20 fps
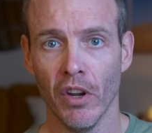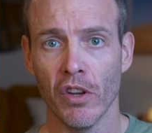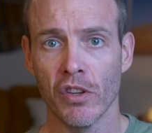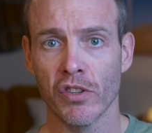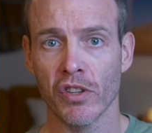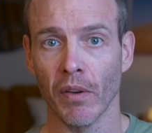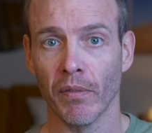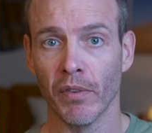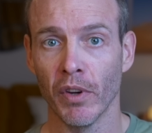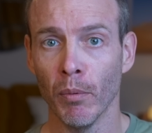
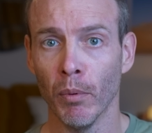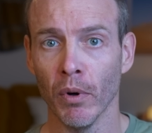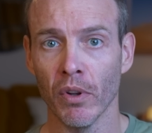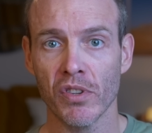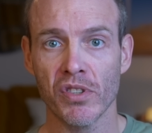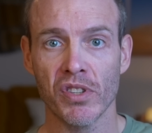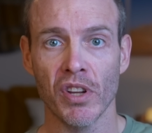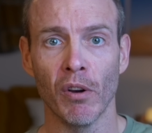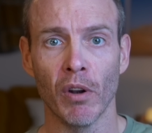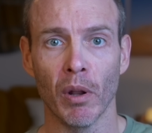So if you
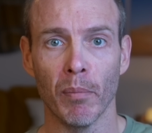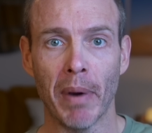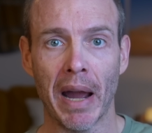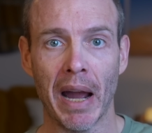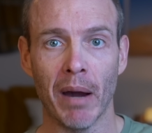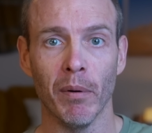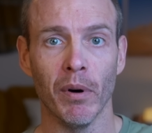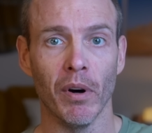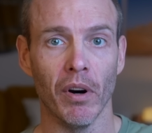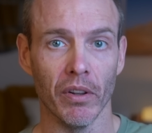want solar
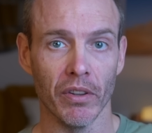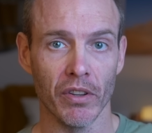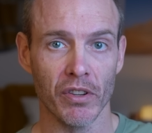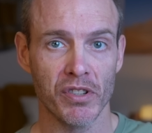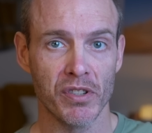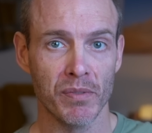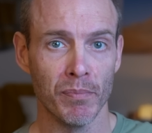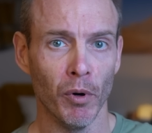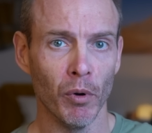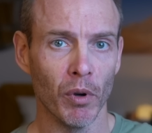power on the
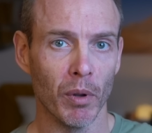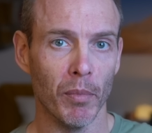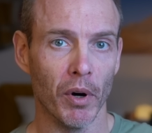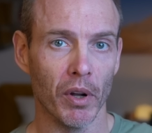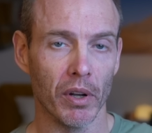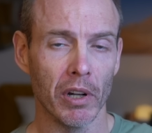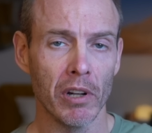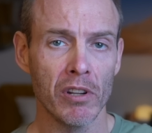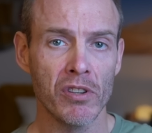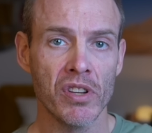smaller
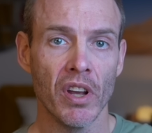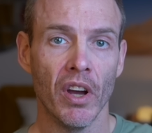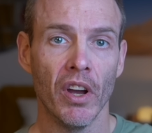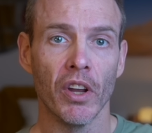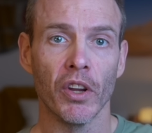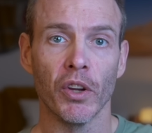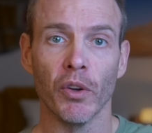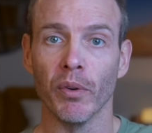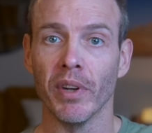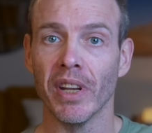models,
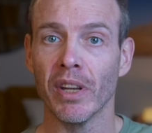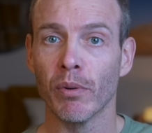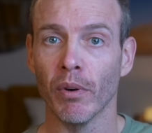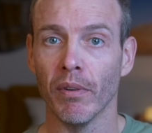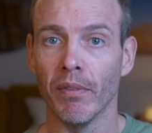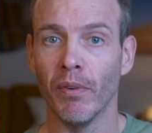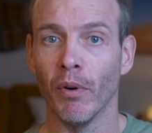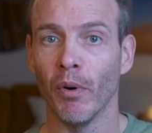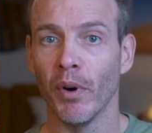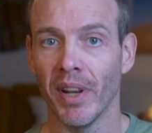you'll need to
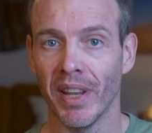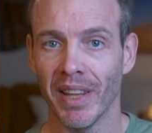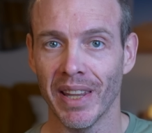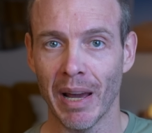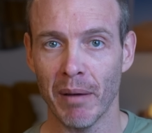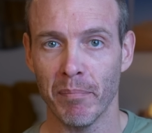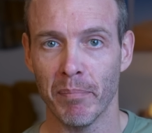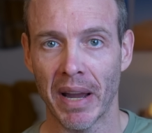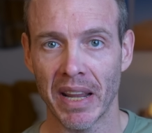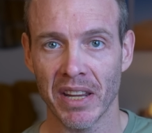avoid
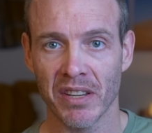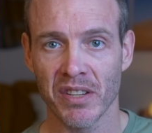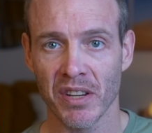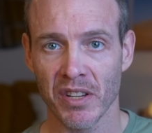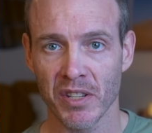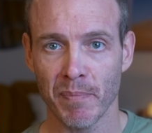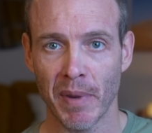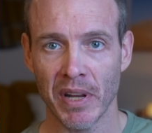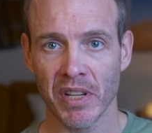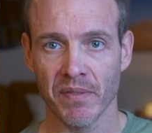that base
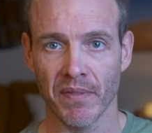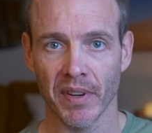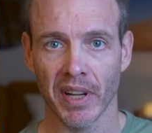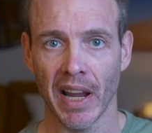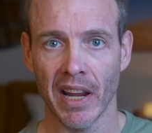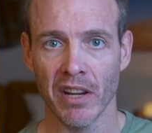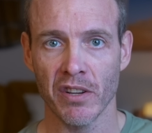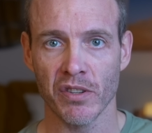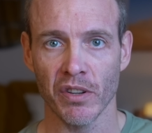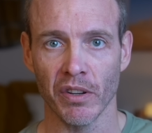
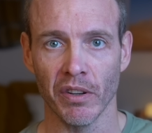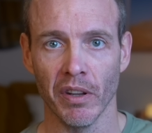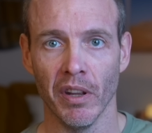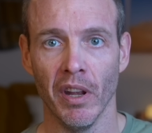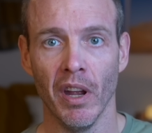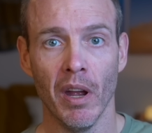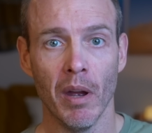specification.